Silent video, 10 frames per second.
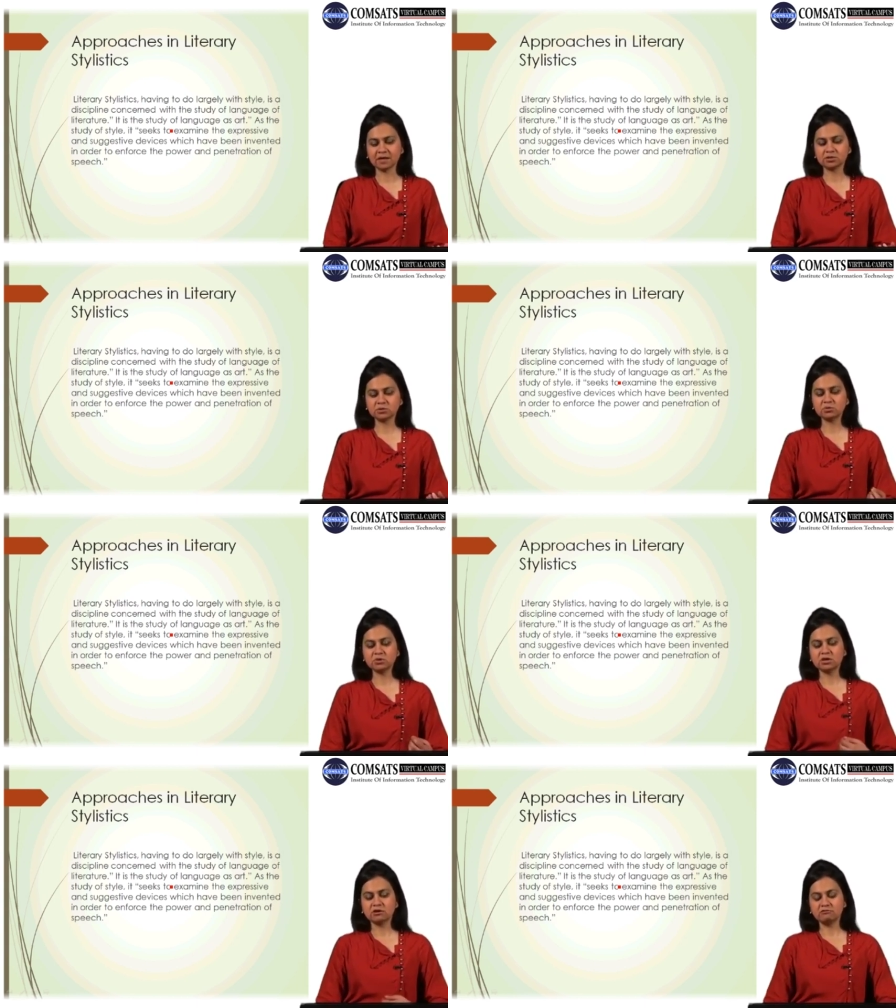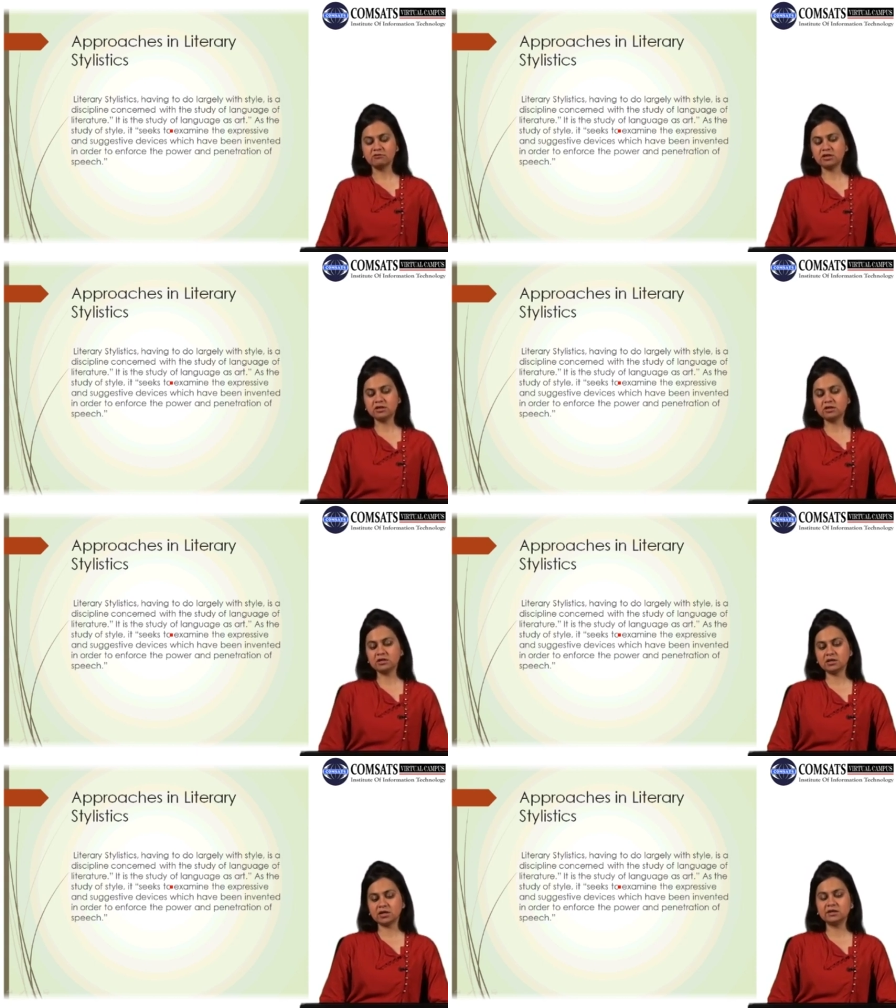So
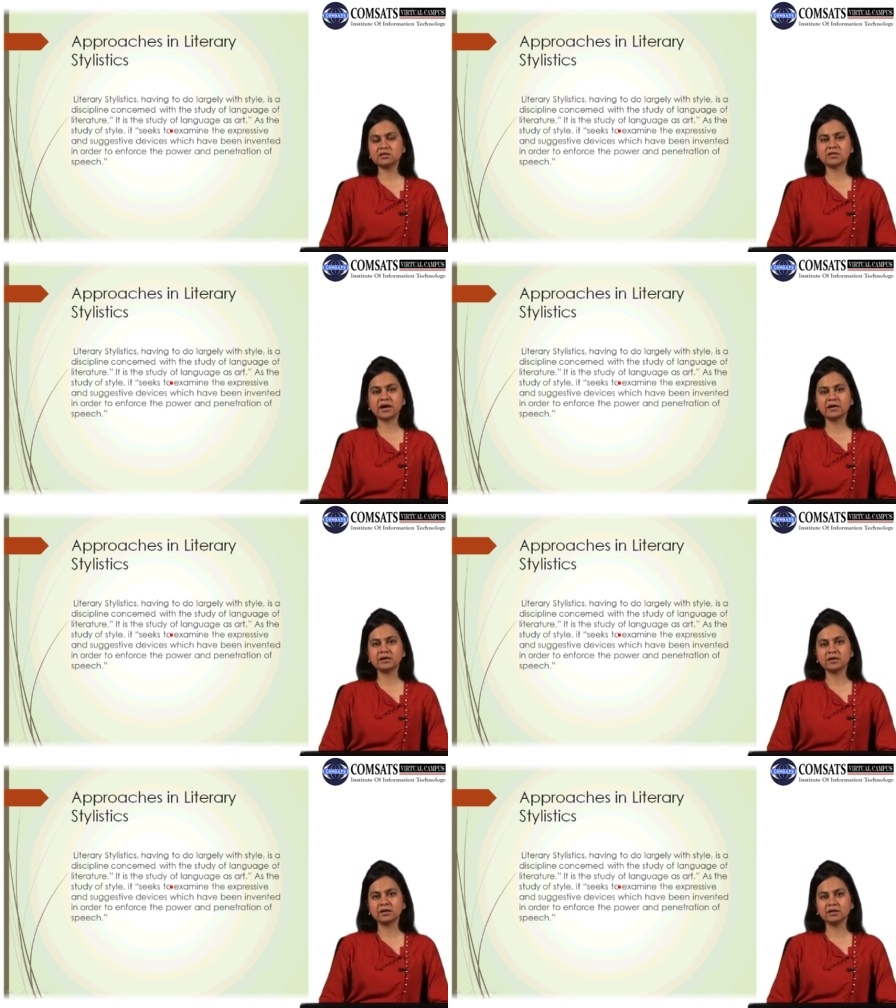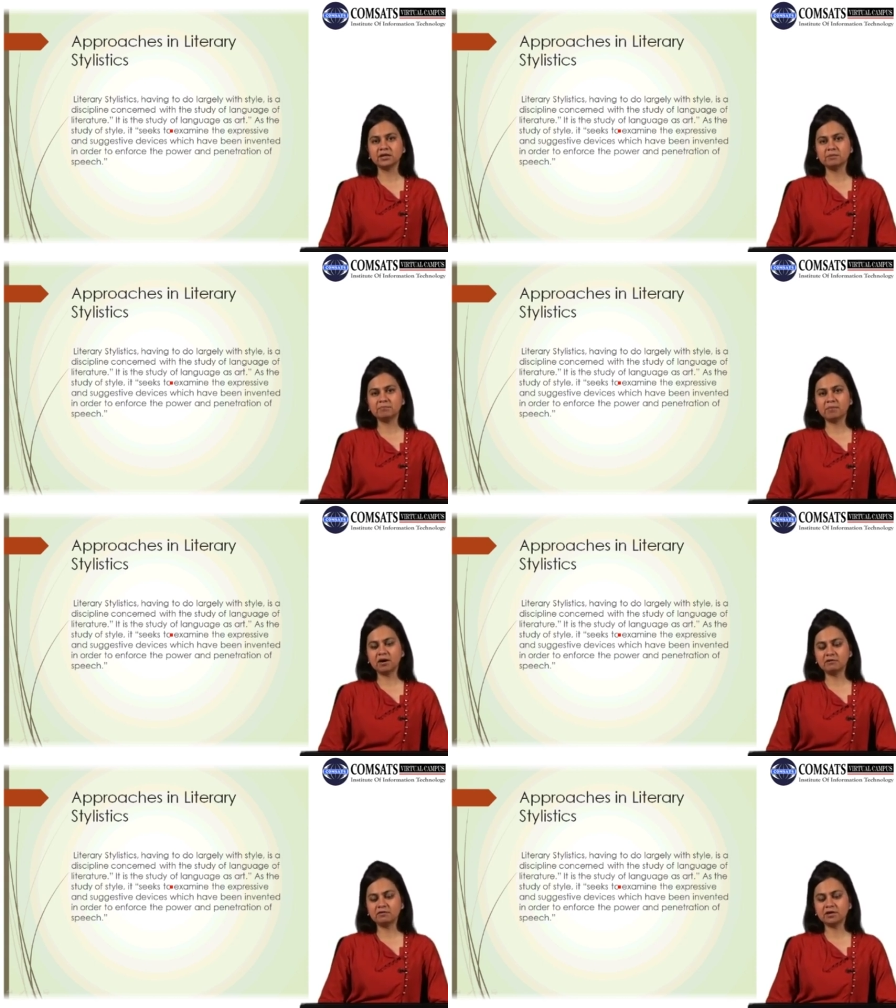we understand the
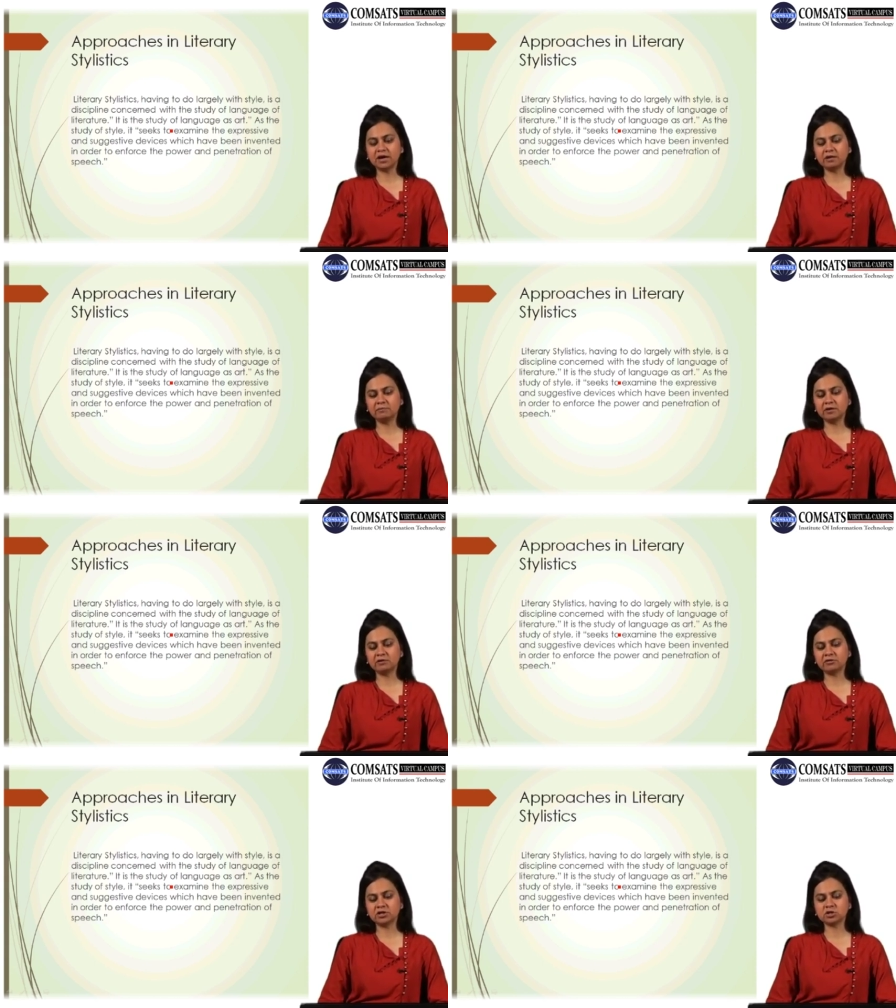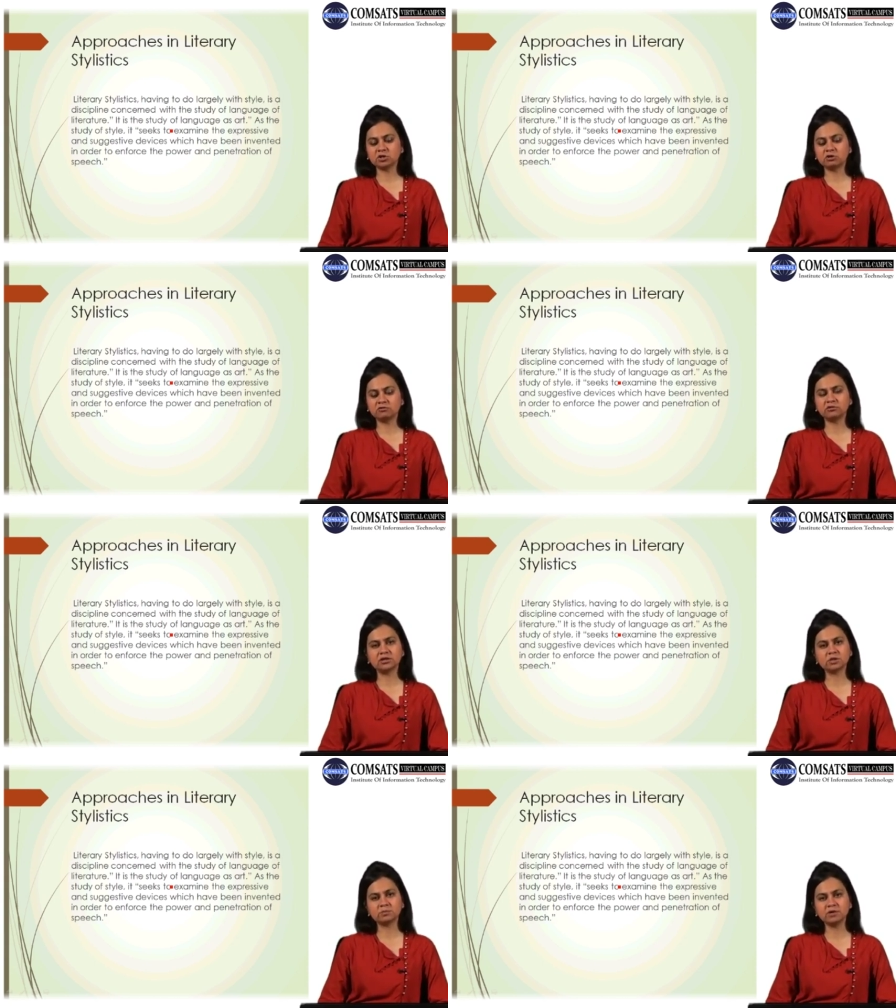power and penetration of
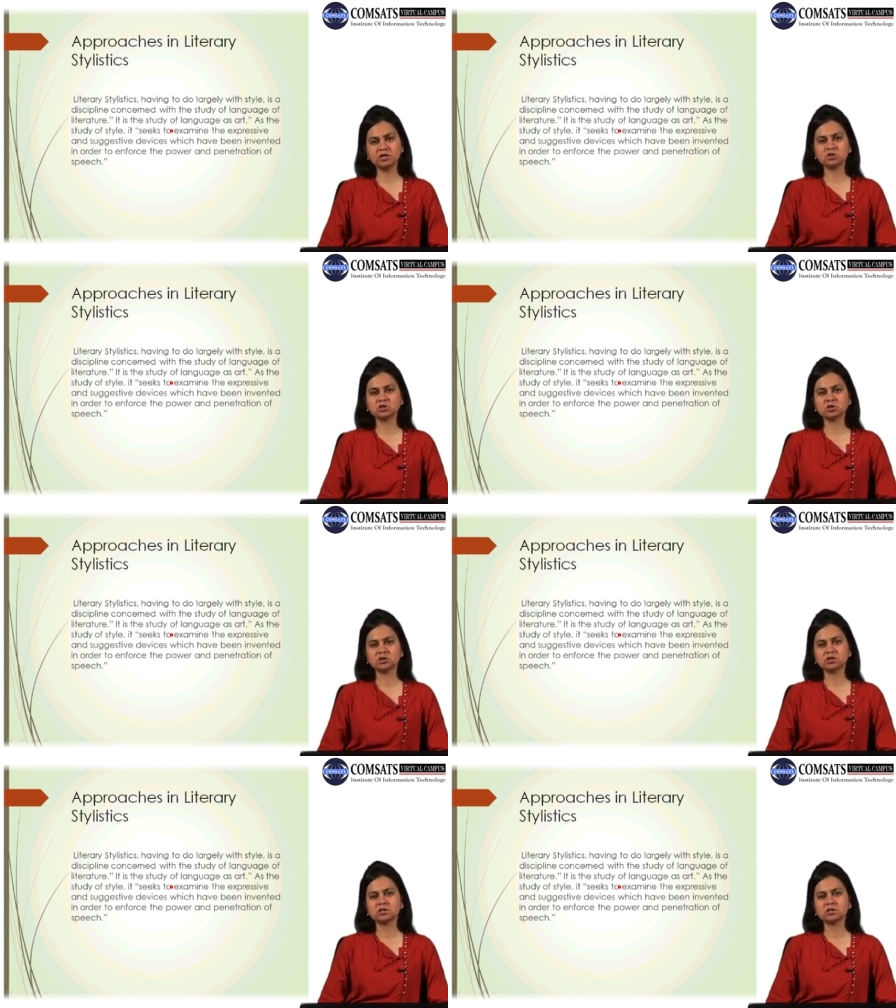the speech,